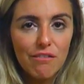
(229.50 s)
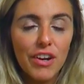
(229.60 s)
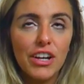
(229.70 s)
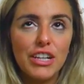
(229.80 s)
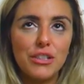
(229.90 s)

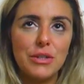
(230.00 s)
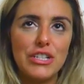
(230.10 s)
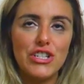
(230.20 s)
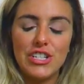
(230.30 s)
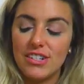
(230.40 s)
Very good
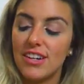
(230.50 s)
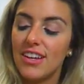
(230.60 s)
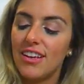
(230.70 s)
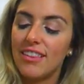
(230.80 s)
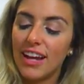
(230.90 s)

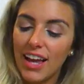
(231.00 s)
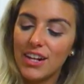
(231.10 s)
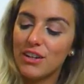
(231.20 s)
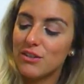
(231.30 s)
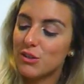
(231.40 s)
question. That
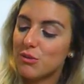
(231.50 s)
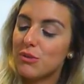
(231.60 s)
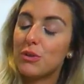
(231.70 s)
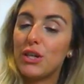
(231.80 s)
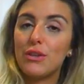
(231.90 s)
kind of goes
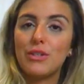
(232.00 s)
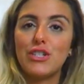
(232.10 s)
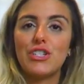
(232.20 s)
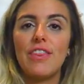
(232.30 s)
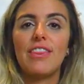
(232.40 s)
with the other
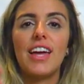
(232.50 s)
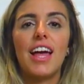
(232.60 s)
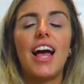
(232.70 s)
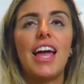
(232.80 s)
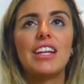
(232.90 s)
question
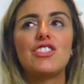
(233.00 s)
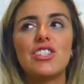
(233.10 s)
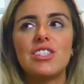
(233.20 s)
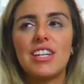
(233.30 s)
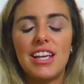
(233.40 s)
that I
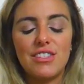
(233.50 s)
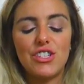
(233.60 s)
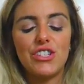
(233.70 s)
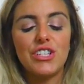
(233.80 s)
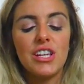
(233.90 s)
just
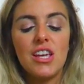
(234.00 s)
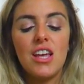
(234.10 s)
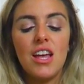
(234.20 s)
answered.